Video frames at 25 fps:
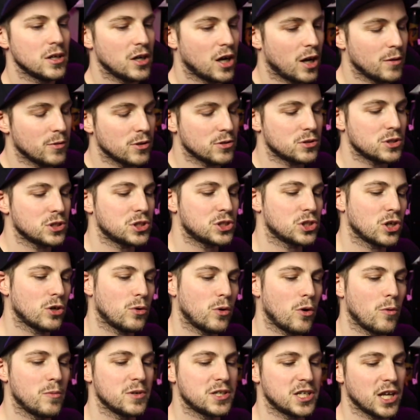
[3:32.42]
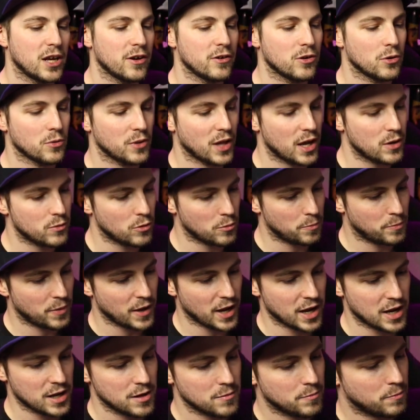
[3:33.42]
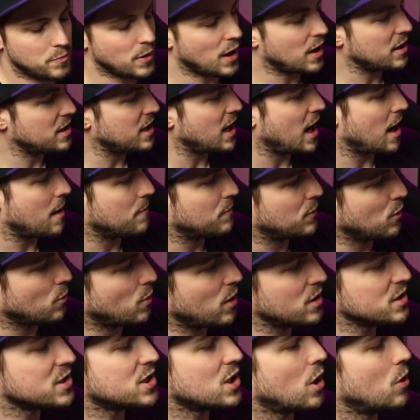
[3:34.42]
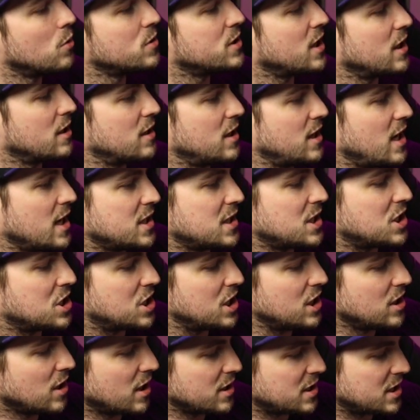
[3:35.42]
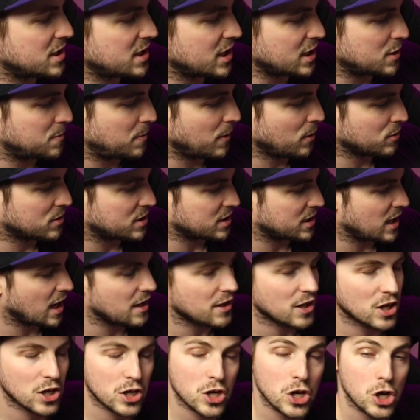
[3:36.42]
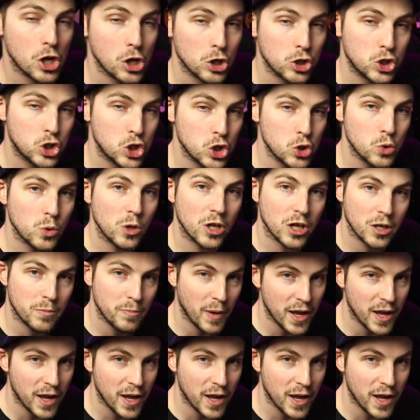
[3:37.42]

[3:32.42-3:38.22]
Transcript: I'm not too sure what material they will be, but yeah, the ones holding the SSG 96 build together do look